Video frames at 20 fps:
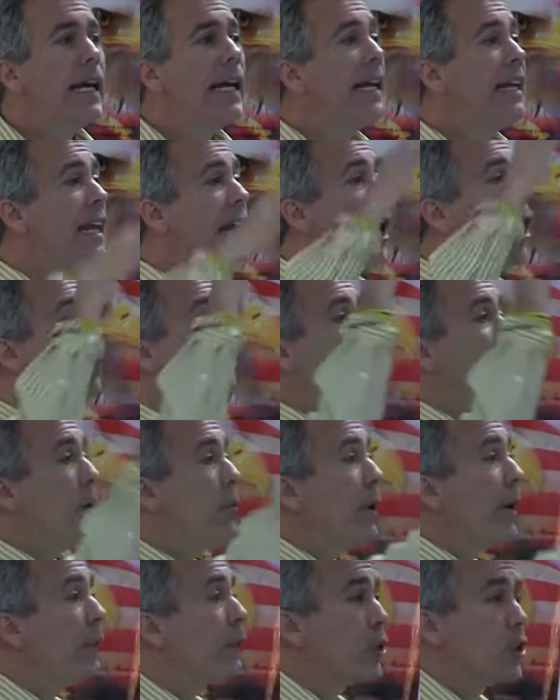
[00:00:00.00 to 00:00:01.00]
It helped
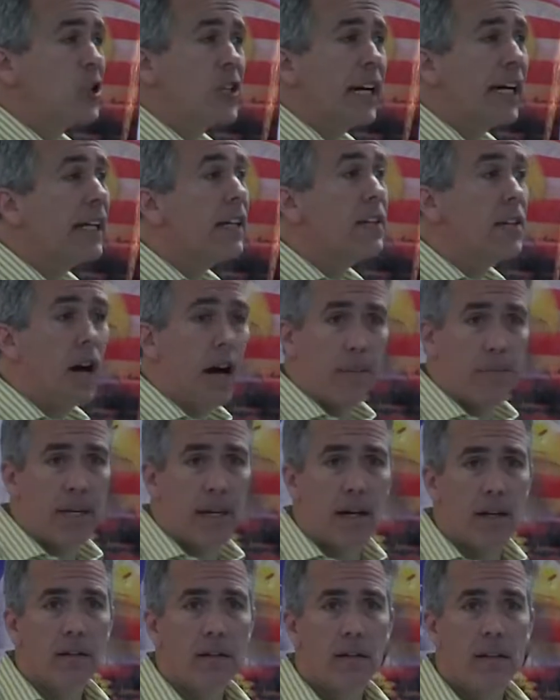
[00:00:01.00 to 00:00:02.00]
that we were sick of
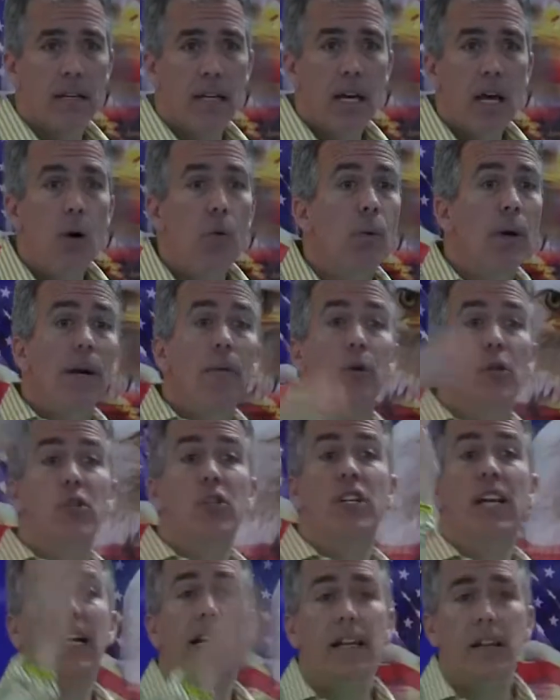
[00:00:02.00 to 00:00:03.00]
W. We were
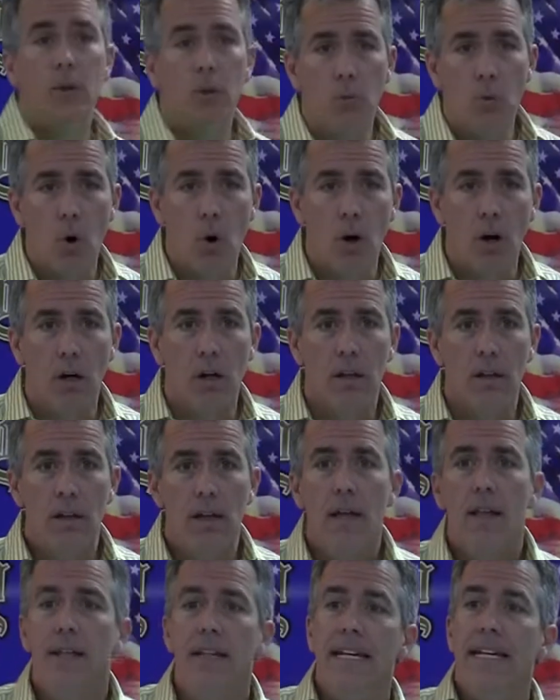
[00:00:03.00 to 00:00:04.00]
sick of the war.
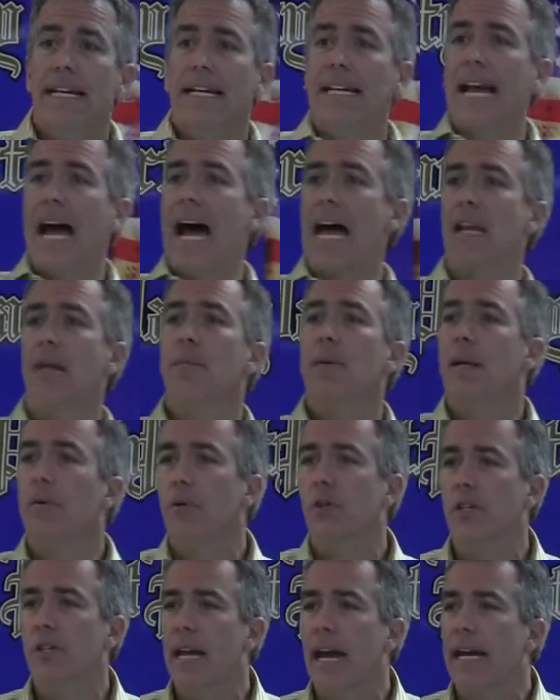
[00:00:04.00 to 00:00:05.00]
The economy
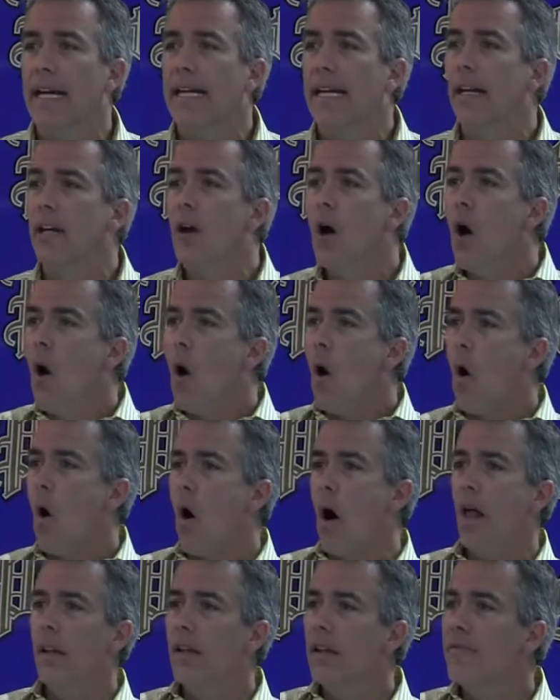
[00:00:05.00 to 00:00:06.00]
was tanking.
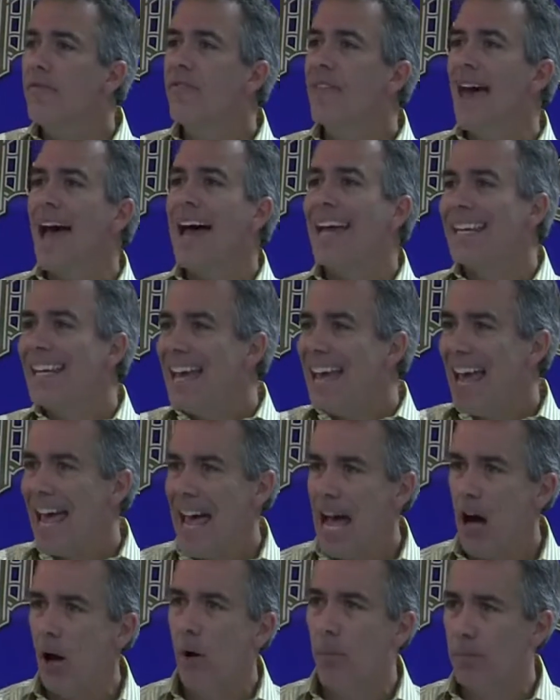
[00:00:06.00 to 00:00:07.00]
All of that
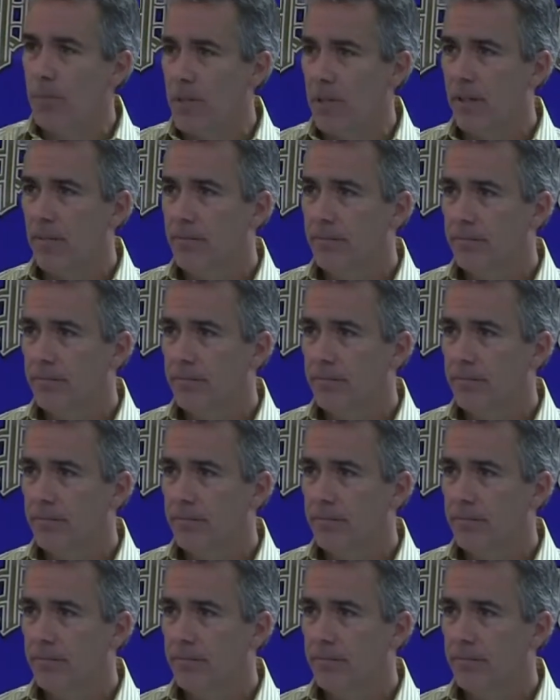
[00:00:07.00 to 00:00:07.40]
helped.